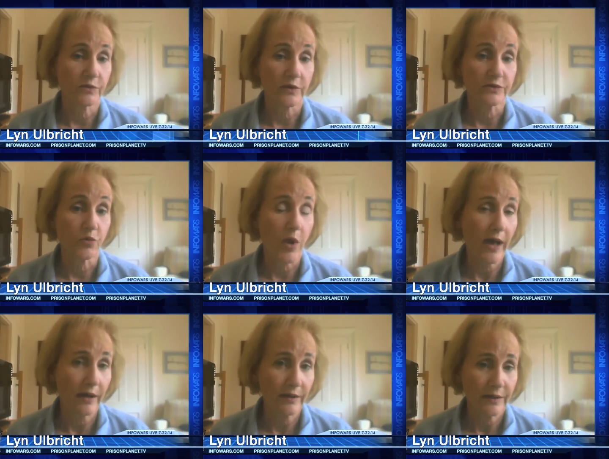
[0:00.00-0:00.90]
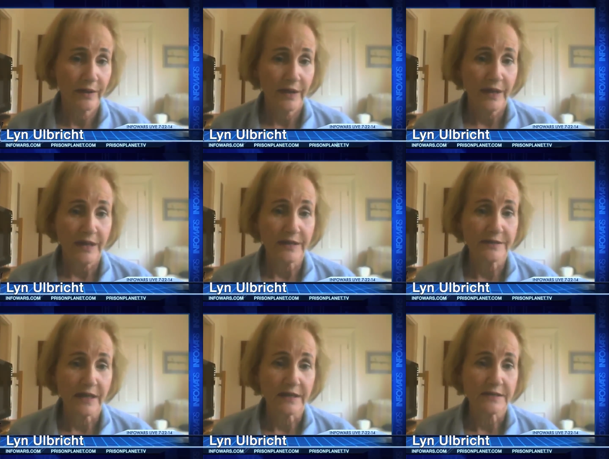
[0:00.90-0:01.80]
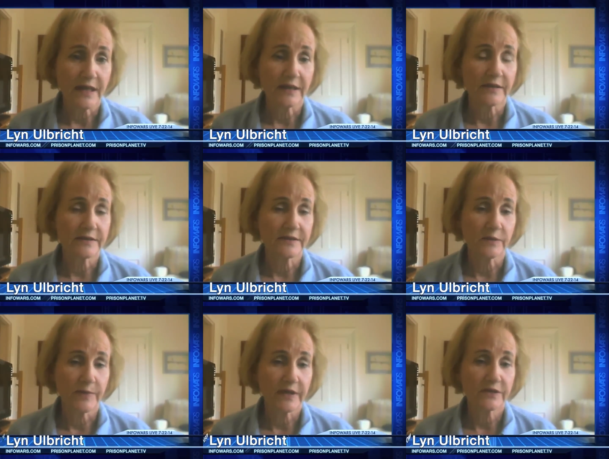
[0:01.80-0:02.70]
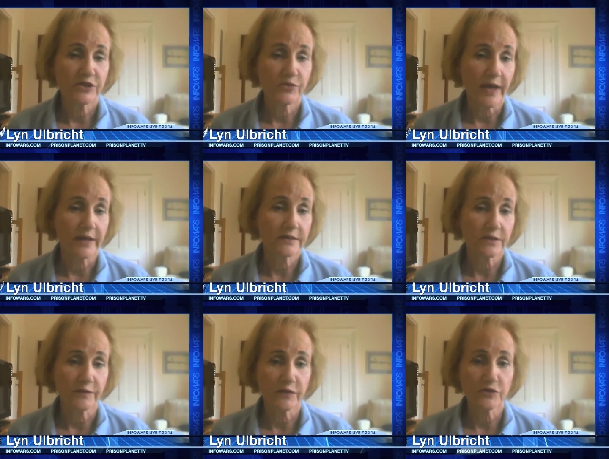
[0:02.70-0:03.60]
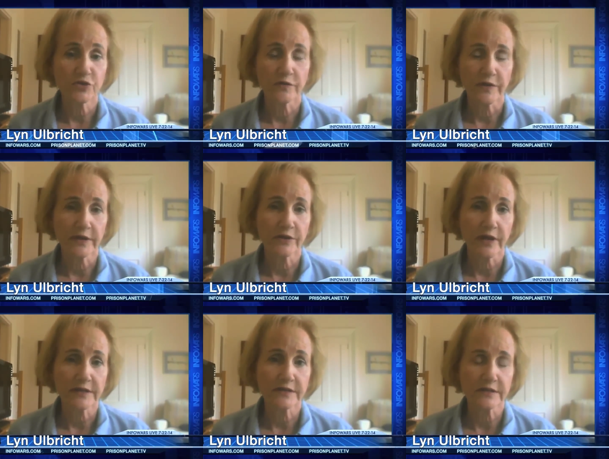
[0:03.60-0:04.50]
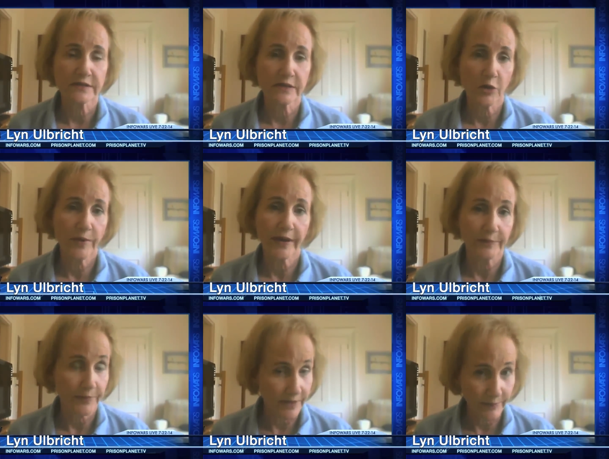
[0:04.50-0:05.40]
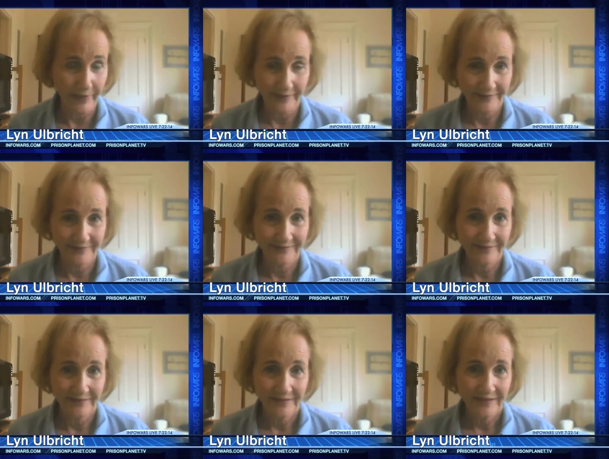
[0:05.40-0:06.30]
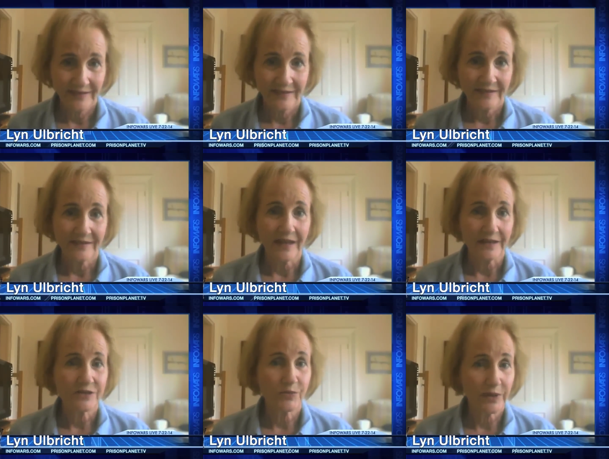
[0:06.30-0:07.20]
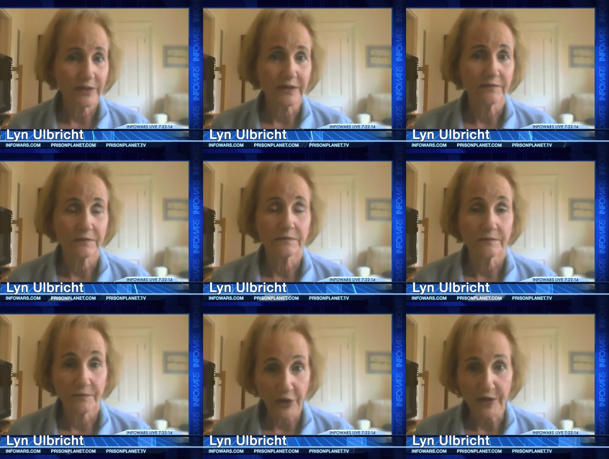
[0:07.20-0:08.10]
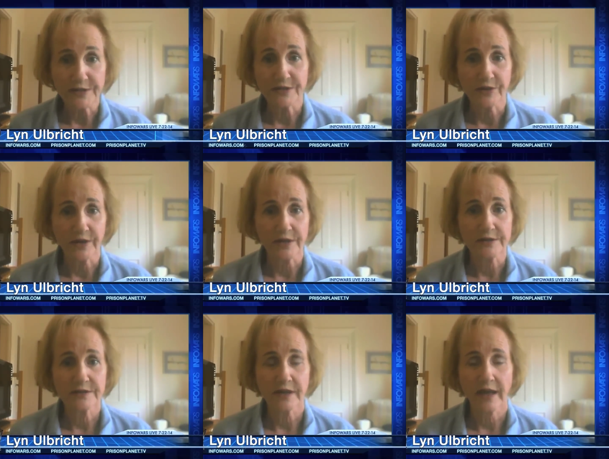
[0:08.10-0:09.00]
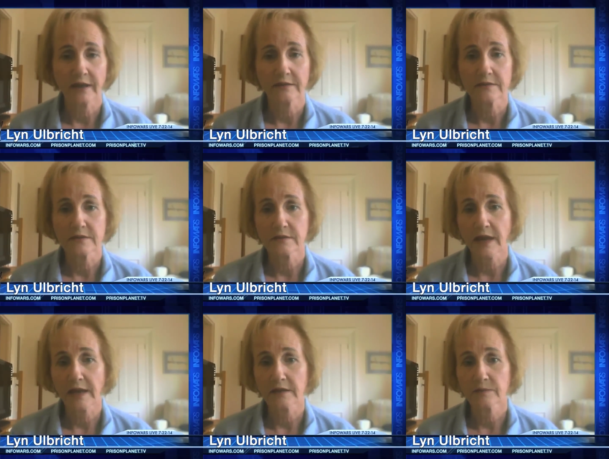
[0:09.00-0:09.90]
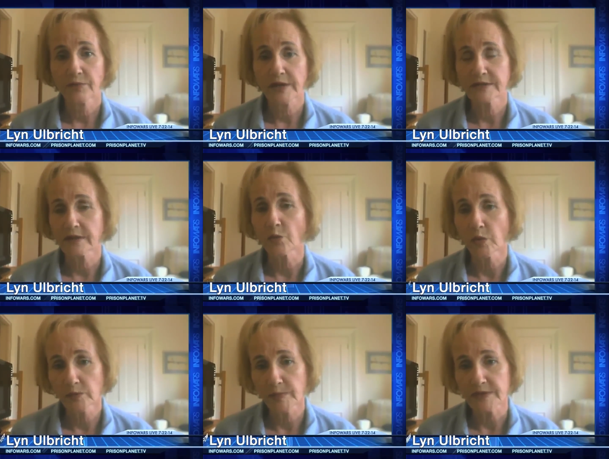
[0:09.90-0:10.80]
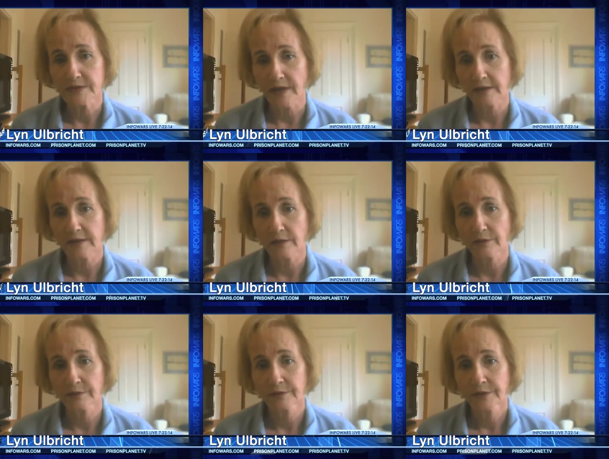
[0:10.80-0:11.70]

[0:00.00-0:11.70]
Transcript: wrote as well is that he said this is the biggest threat to the future of the internet since SOPA and PIPA, that it's really very serious and that precedent will be set here.